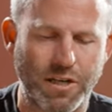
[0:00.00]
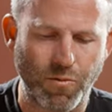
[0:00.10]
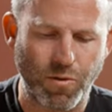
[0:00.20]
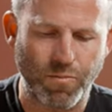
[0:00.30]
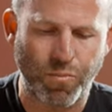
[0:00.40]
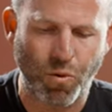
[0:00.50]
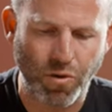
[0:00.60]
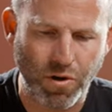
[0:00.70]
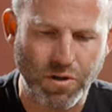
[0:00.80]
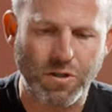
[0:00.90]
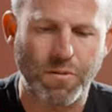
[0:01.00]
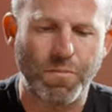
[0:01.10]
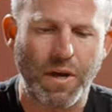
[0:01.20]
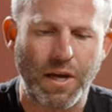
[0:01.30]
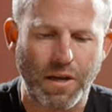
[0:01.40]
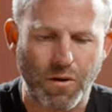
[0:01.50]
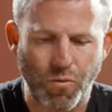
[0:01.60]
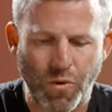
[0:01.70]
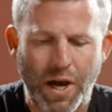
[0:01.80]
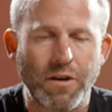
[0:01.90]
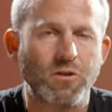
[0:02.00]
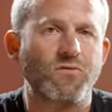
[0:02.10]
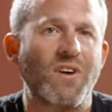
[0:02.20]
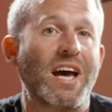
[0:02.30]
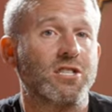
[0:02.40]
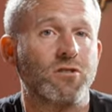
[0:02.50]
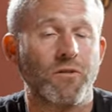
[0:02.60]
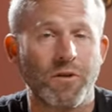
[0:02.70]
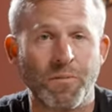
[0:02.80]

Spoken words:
They were born to make riders faster on their